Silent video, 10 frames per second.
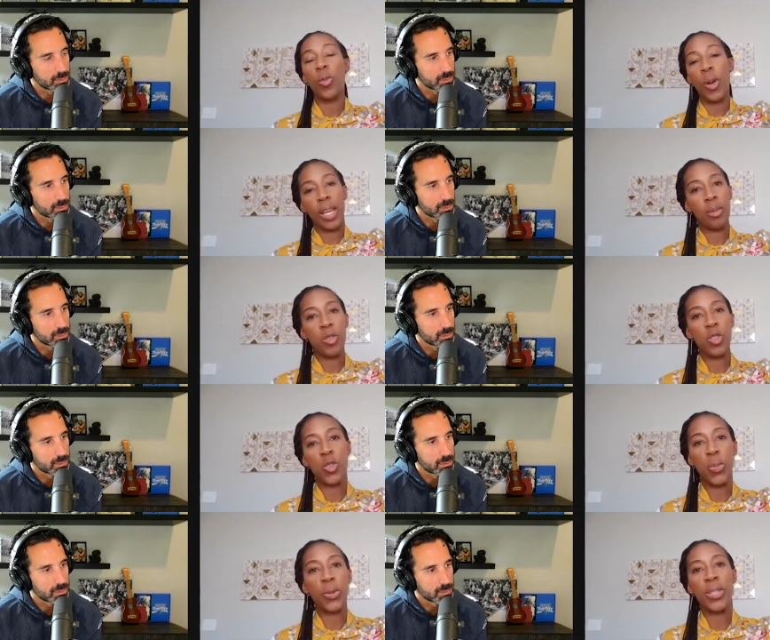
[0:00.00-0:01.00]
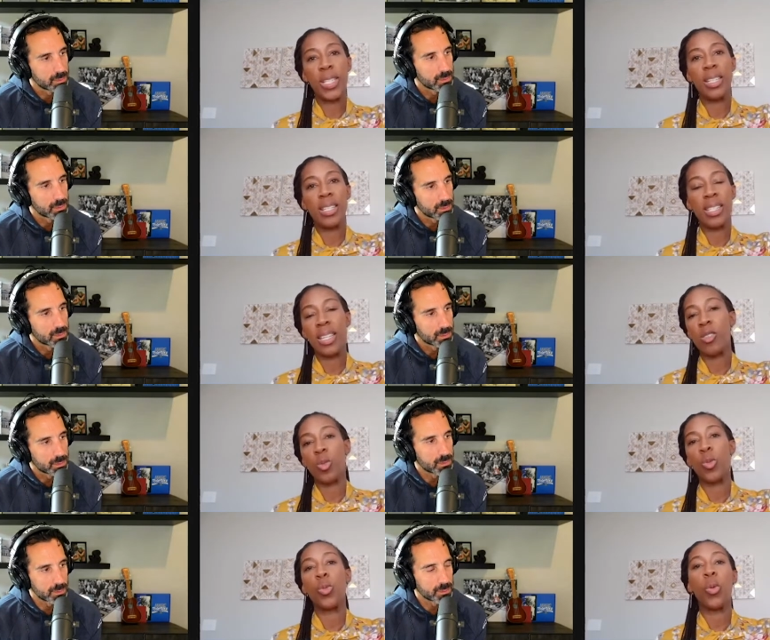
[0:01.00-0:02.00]
Speaker 1: the way up to superintendency
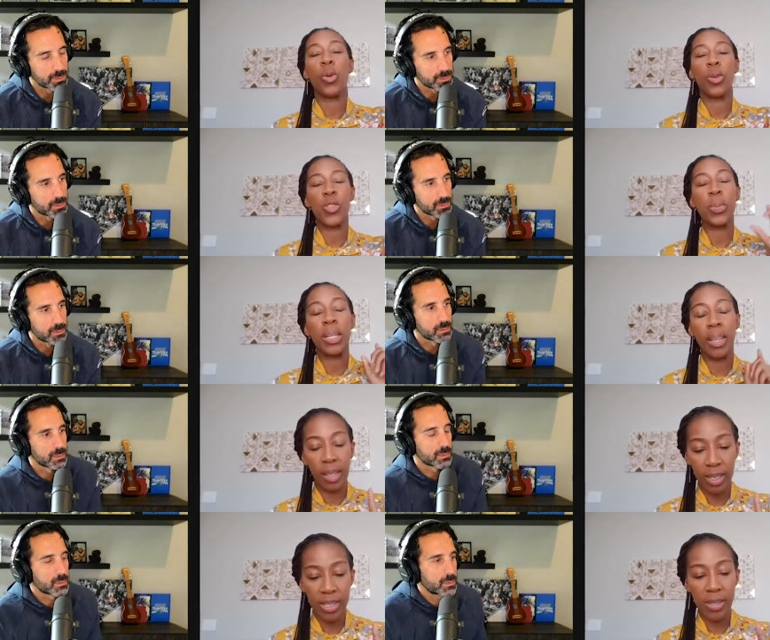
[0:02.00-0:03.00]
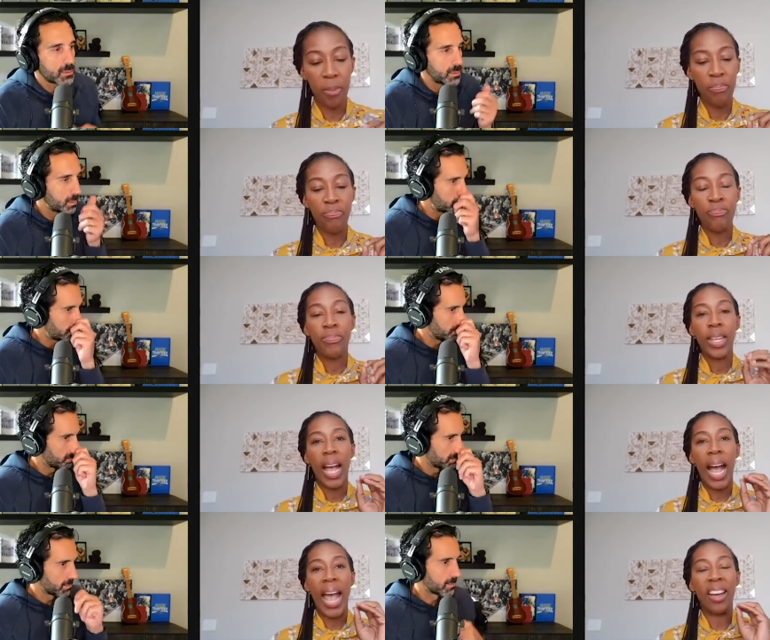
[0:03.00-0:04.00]
and school mm. boards because
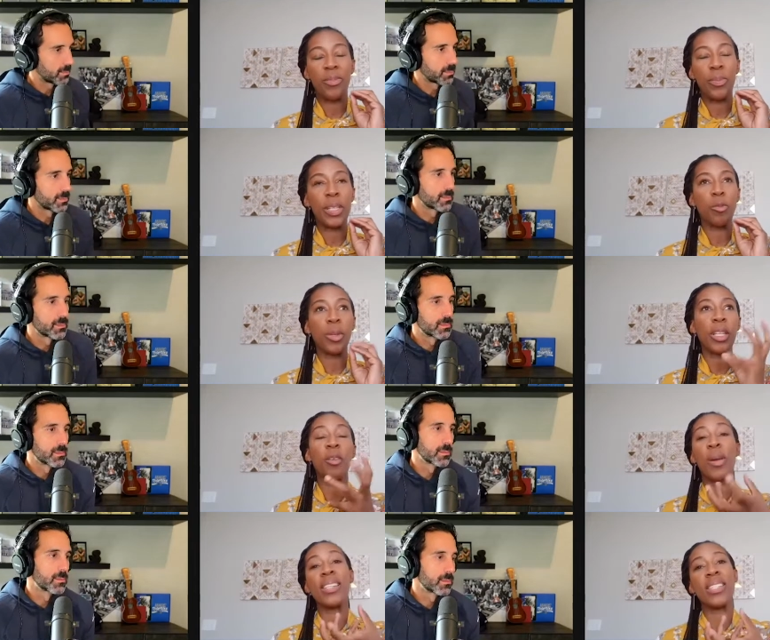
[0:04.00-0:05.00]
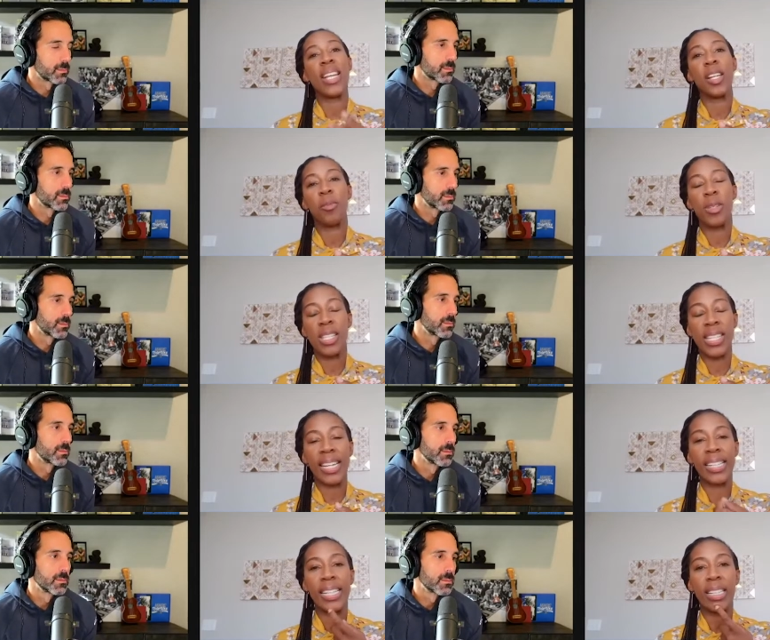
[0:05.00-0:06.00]
I have been really resonating with
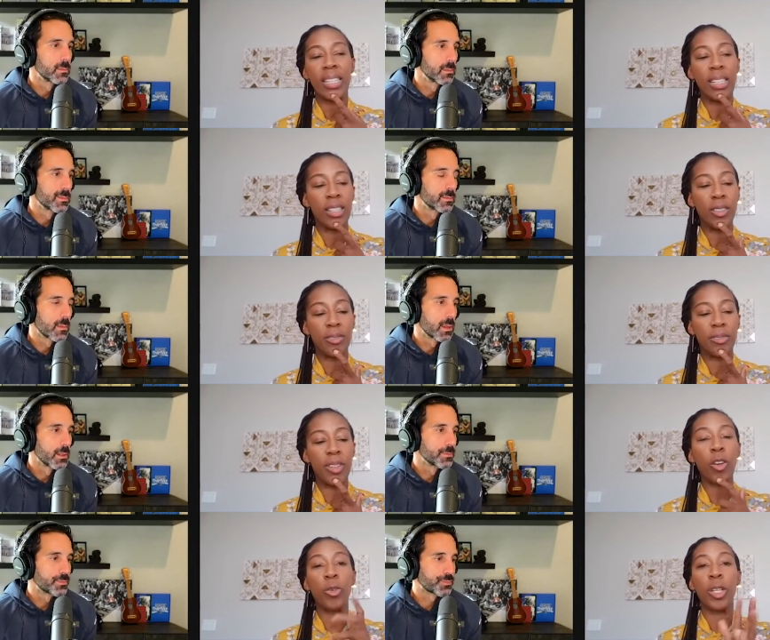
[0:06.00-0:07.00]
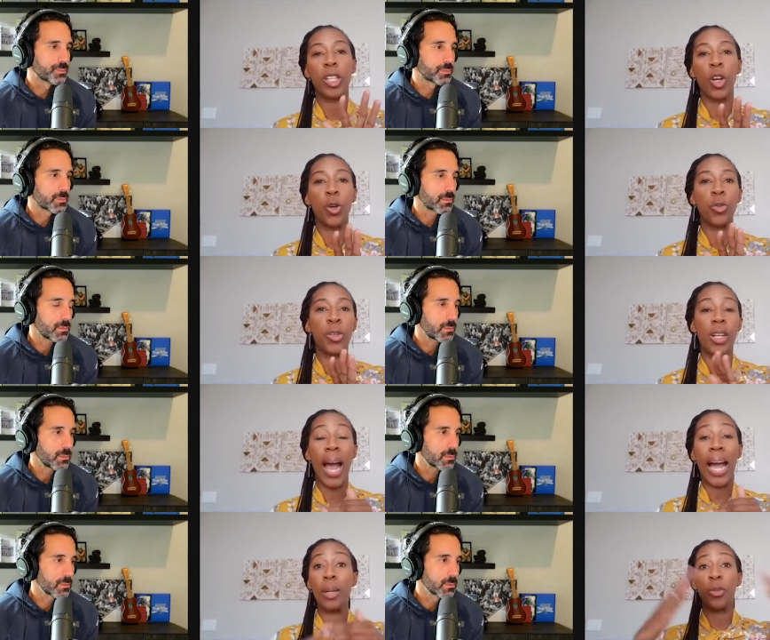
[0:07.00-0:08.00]
this idea of not only did
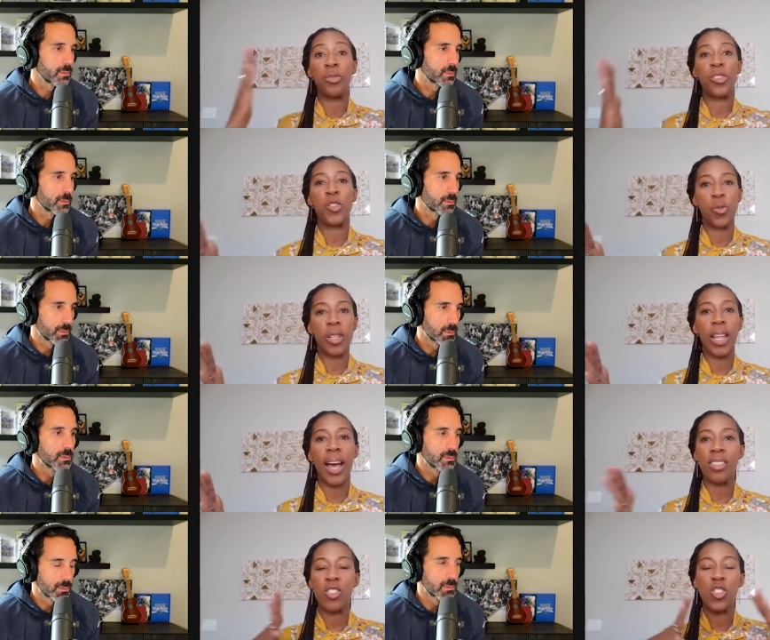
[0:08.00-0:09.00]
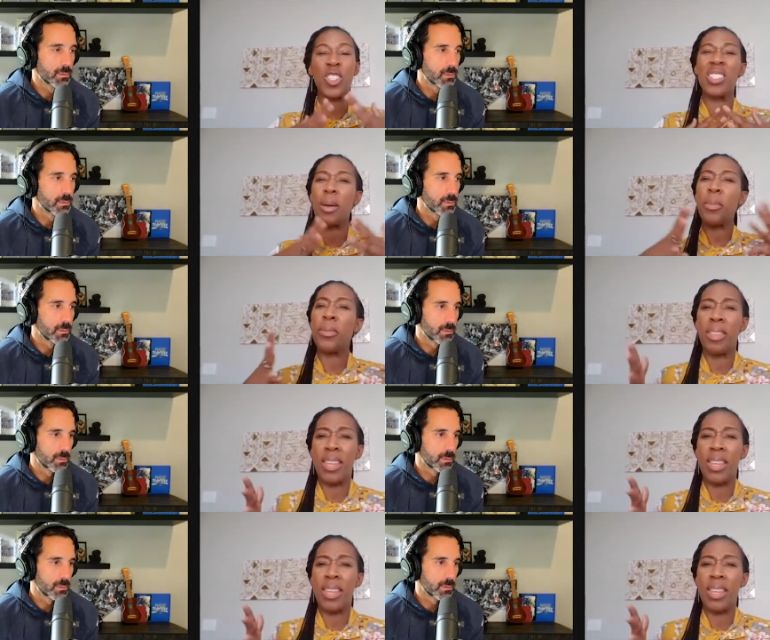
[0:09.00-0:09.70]
COVID hyper visualize just some of the